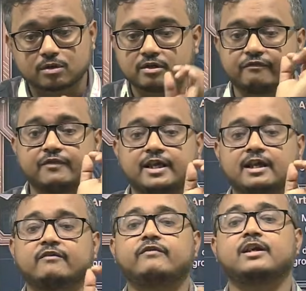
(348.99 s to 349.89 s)
the
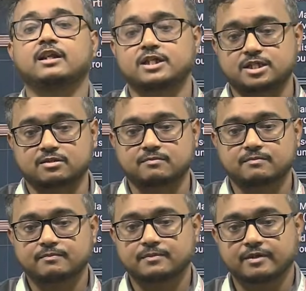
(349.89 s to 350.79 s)
free and fair election,
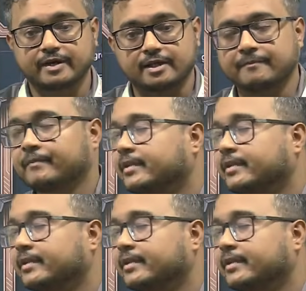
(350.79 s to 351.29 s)
right?